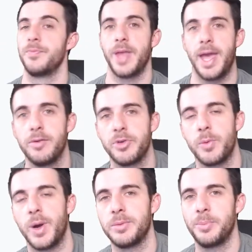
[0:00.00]
Hey
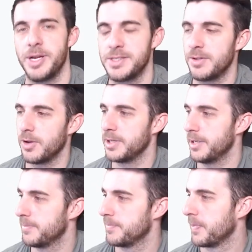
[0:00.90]
everyone, Presito
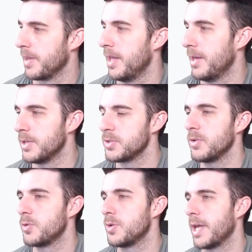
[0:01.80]
here.
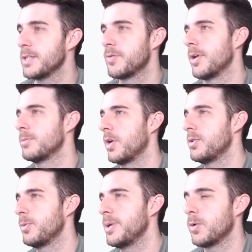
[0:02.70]
So in today's video, I'm
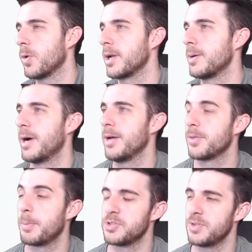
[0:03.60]
going to be talking
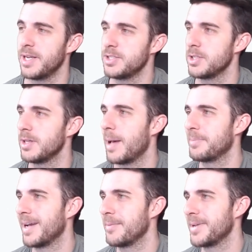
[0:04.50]
about the potential
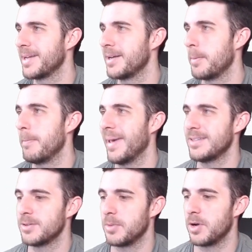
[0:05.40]
upcoming
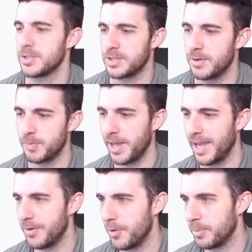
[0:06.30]
Metamask
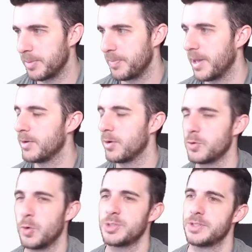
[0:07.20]
airdrop. And
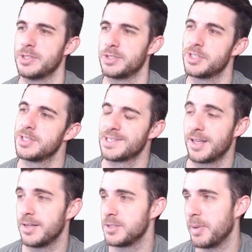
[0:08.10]
of course, it's
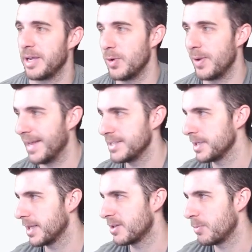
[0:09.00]
just
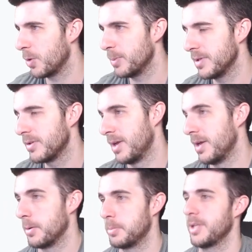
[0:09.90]
speculation at the moment,
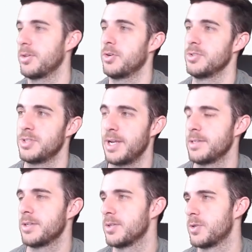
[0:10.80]
but
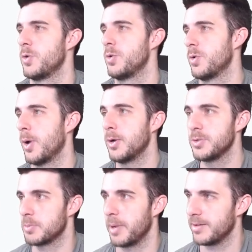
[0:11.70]
Consensus, who
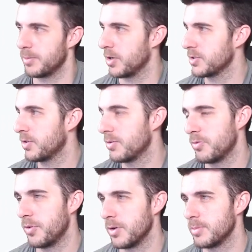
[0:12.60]
owns Metamask,
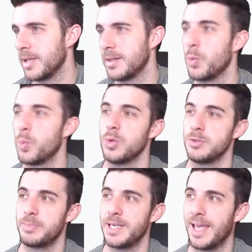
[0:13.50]
confirmed that there
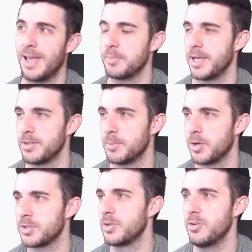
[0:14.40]
will be a
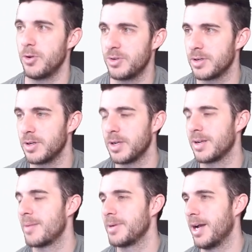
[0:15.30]
Metamask token
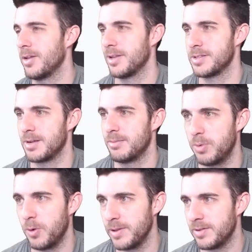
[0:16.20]
coming out at
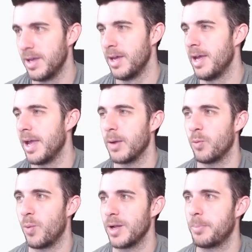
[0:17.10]
some point.
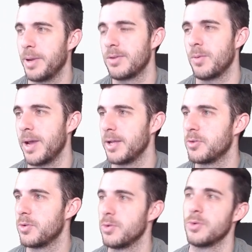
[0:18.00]
And what better way
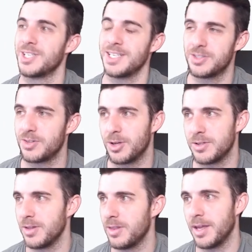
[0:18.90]
to
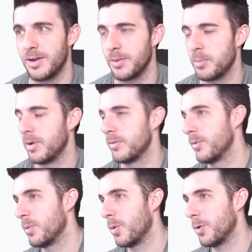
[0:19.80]
kickstart it than
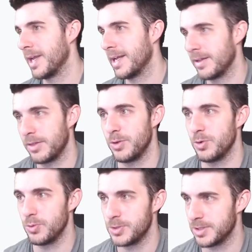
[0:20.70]
rewarding the
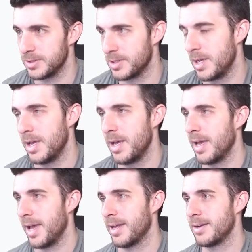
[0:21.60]
users?
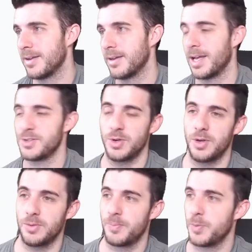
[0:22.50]
And as you
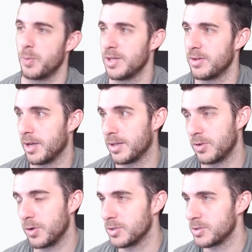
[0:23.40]
know, when
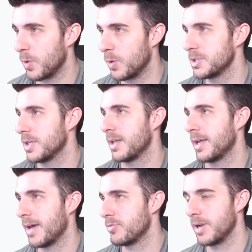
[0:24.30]
tokens launch and
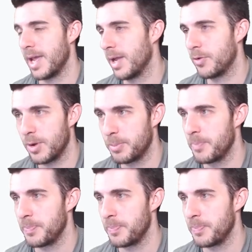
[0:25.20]
they have an airdrop,